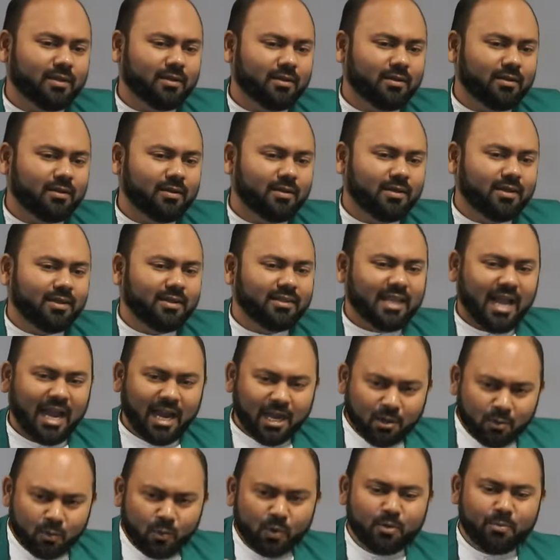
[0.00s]
You know,
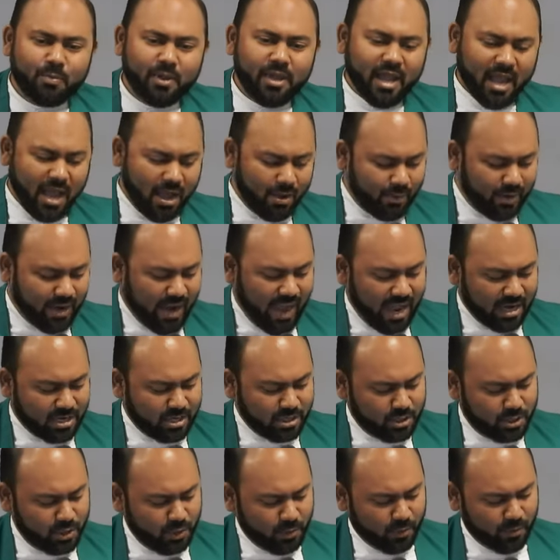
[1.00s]
that would be our
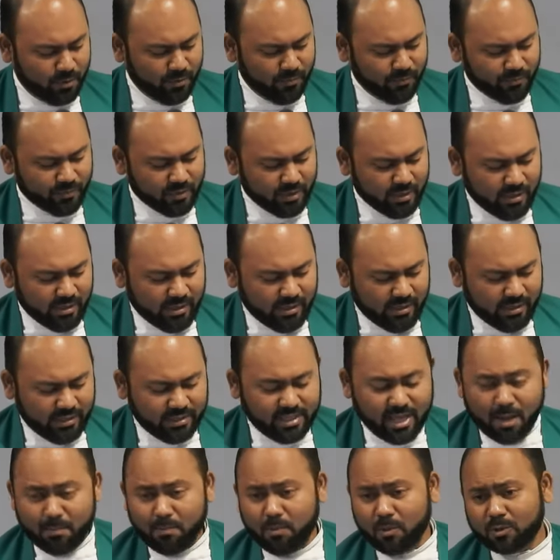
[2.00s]
attitude.
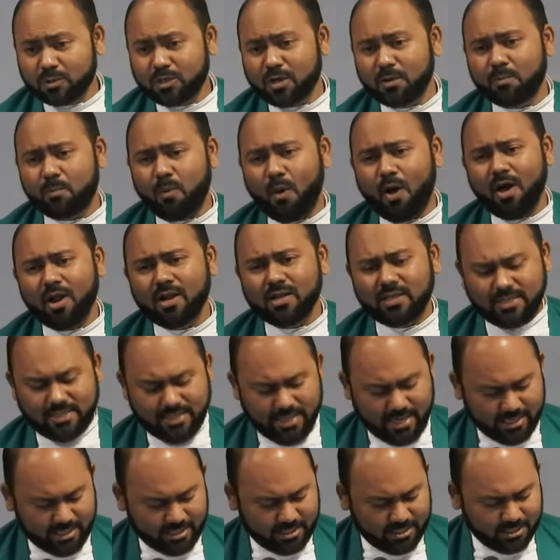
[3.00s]
The Apostle Paul
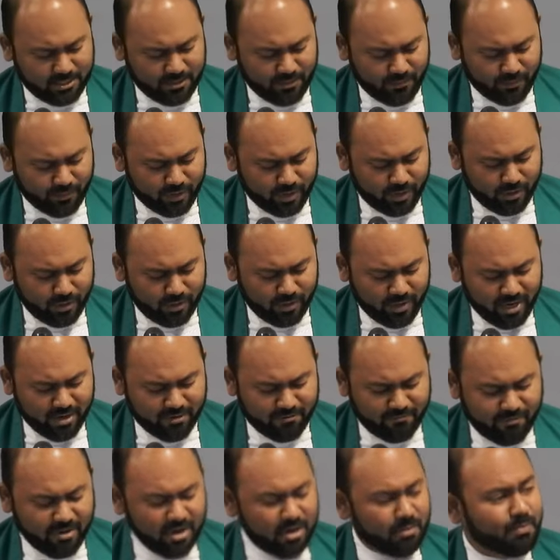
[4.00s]
said, you know,
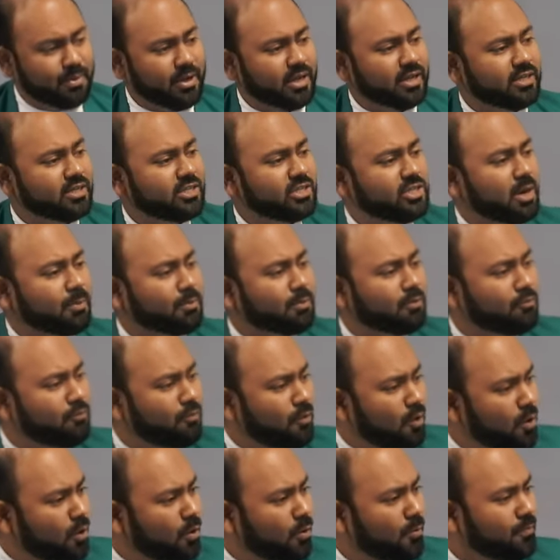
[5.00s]
in Philippians chapter
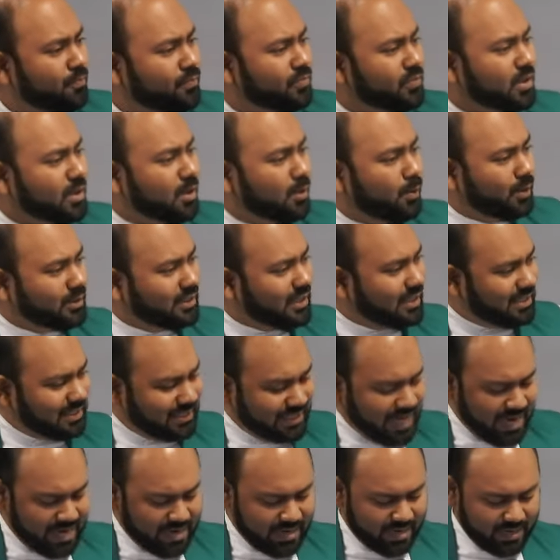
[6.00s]
4, verses
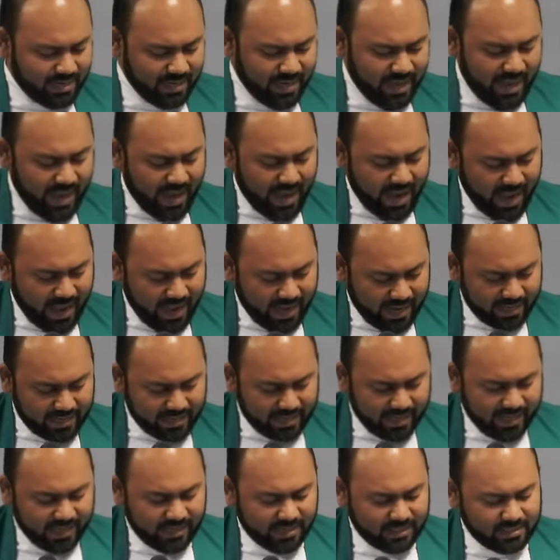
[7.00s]
10
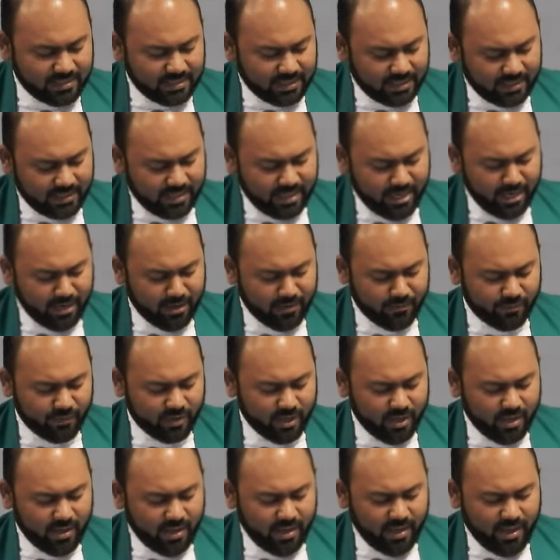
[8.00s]
and in 13,
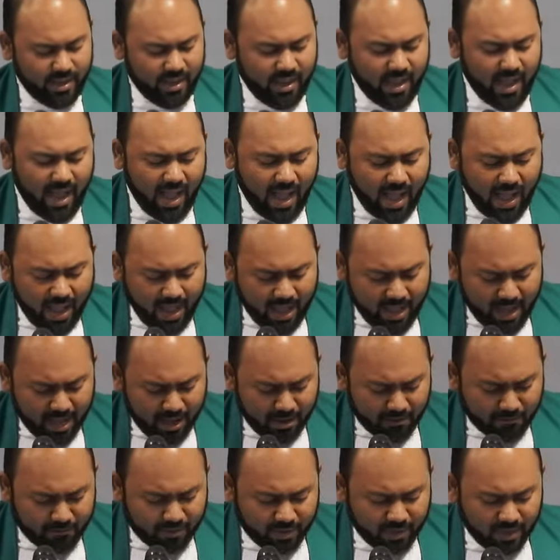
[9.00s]
I
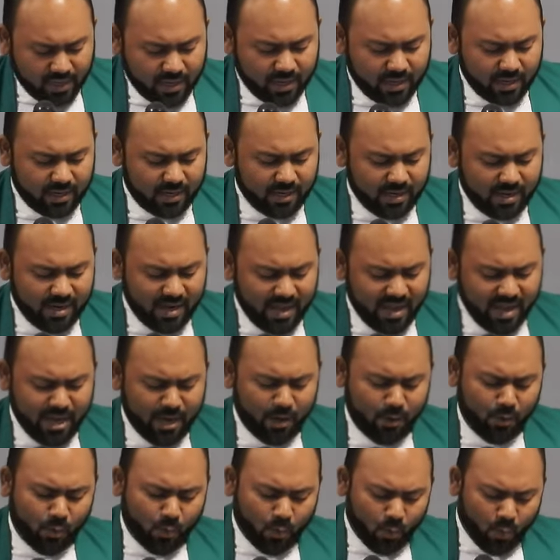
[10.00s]
have learned
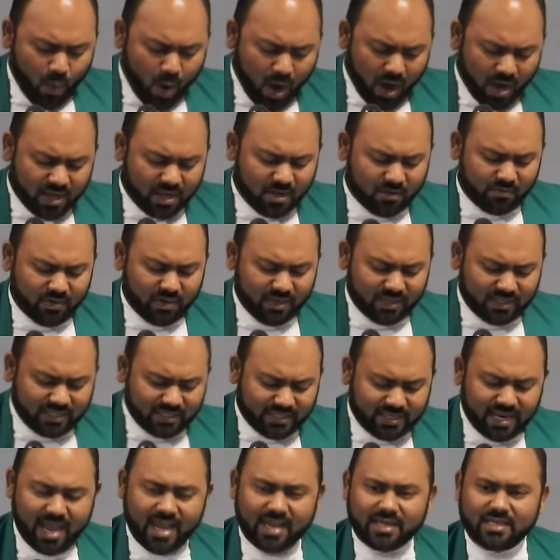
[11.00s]
in whatever
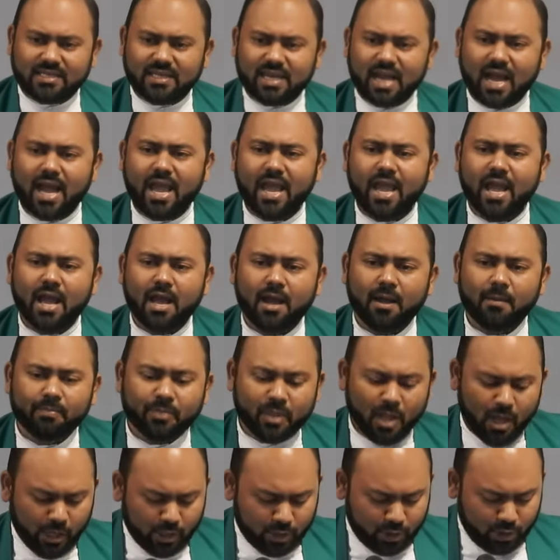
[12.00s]
state I
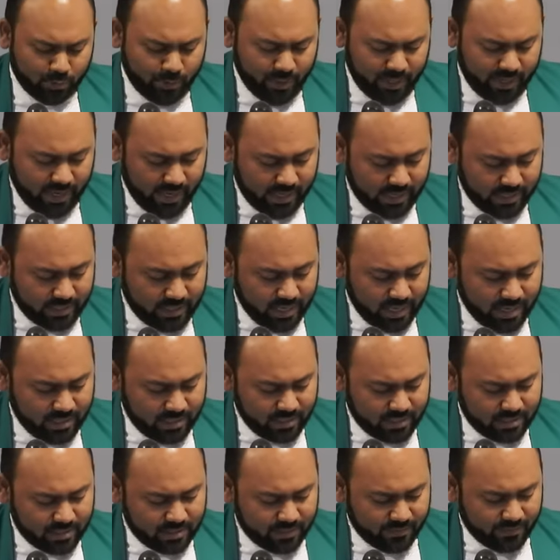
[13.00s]
am to be
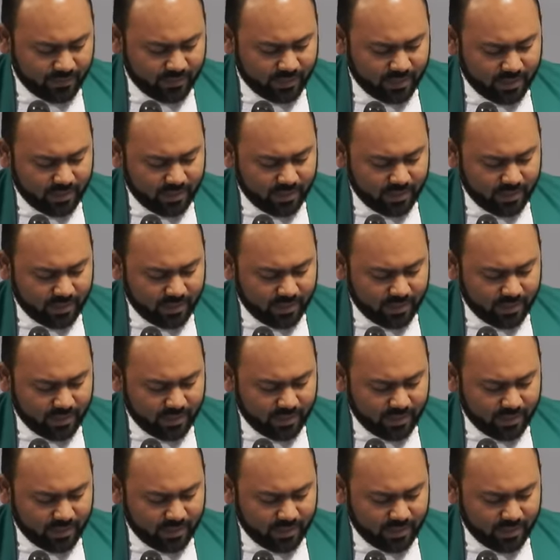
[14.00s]
content.